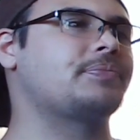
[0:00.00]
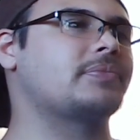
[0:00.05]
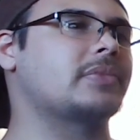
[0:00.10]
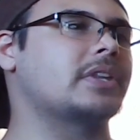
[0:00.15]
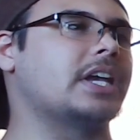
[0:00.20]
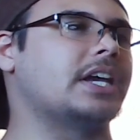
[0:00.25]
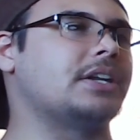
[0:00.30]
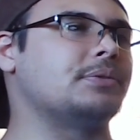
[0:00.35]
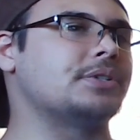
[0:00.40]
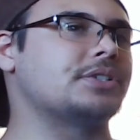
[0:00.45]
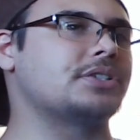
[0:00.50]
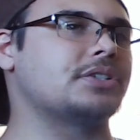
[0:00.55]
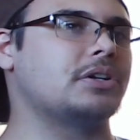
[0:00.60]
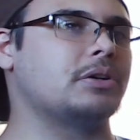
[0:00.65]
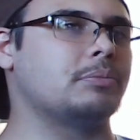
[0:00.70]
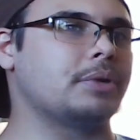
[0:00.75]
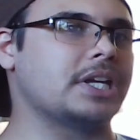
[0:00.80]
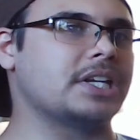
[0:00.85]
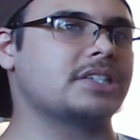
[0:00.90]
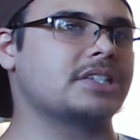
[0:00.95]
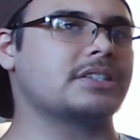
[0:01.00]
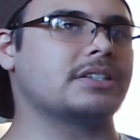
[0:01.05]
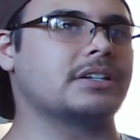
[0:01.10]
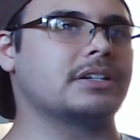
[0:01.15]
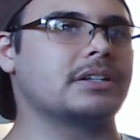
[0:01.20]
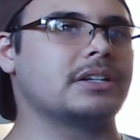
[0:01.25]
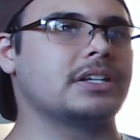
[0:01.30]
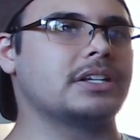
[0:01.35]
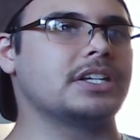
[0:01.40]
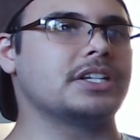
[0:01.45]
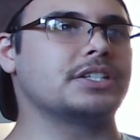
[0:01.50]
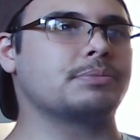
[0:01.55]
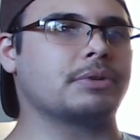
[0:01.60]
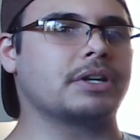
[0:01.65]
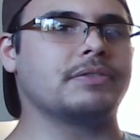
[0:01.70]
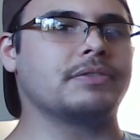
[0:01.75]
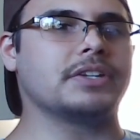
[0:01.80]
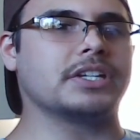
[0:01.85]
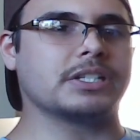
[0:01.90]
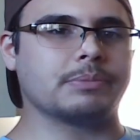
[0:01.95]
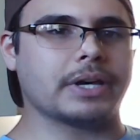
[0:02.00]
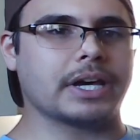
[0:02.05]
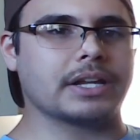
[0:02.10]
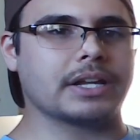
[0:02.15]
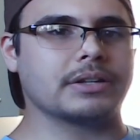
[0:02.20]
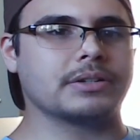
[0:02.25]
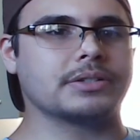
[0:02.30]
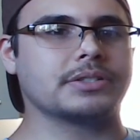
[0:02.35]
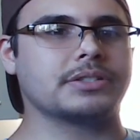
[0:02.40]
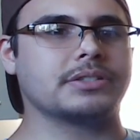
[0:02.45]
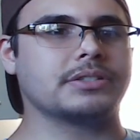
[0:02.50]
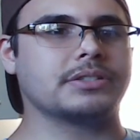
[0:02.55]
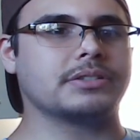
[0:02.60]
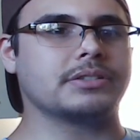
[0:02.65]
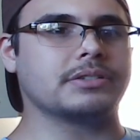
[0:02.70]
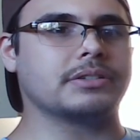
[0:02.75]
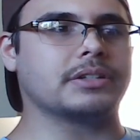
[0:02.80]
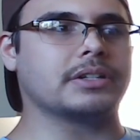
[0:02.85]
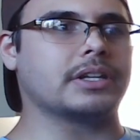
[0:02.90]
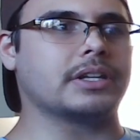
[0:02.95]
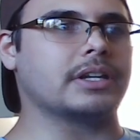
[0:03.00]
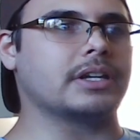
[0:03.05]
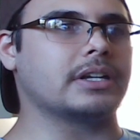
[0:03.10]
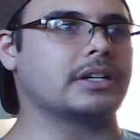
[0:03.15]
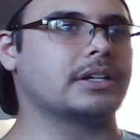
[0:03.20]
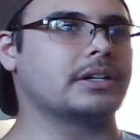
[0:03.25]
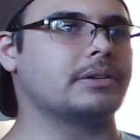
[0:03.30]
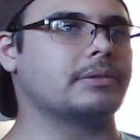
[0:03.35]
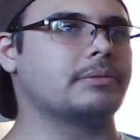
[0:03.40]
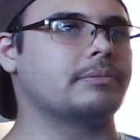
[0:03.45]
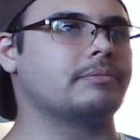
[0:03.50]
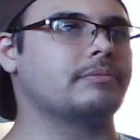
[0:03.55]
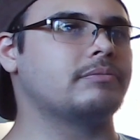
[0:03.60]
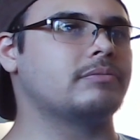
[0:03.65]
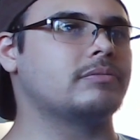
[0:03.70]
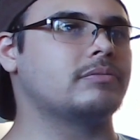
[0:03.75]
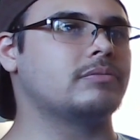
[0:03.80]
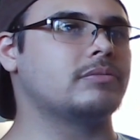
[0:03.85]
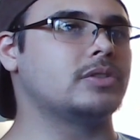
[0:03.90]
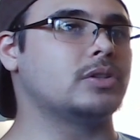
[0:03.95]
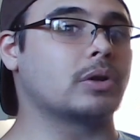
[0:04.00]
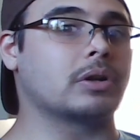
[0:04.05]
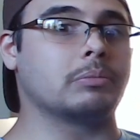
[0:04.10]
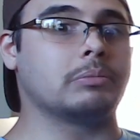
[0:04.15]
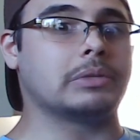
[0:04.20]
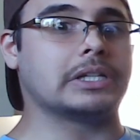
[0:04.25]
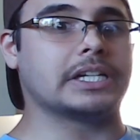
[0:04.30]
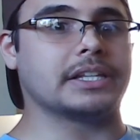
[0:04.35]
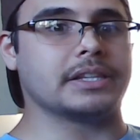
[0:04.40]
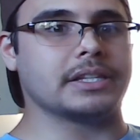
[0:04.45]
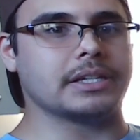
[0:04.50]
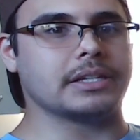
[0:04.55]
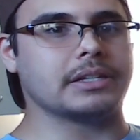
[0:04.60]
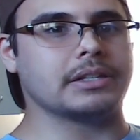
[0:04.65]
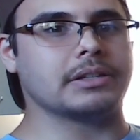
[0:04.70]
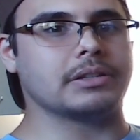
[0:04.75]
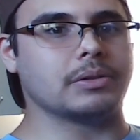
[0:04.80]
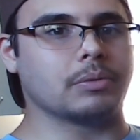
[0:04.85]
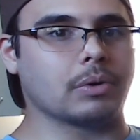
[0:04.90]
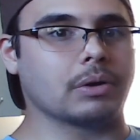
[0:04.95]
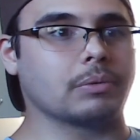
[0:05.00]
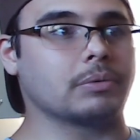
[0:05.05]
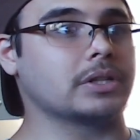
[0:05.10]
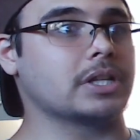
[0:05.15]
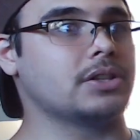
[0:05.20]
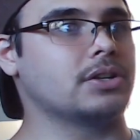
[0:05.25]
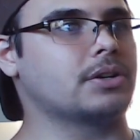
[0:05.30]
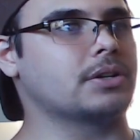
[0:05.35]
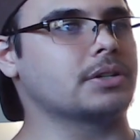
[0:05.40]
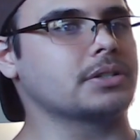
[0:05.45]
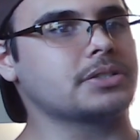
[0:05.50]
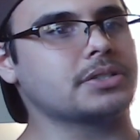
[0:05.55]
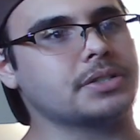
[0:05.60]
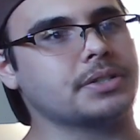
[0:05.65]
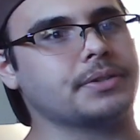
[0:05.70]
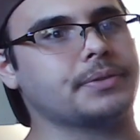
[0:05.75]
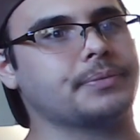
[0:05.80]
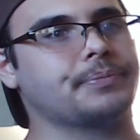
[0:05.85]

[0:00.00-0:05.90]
and it was all based on his previous battles, notably the one with the darts.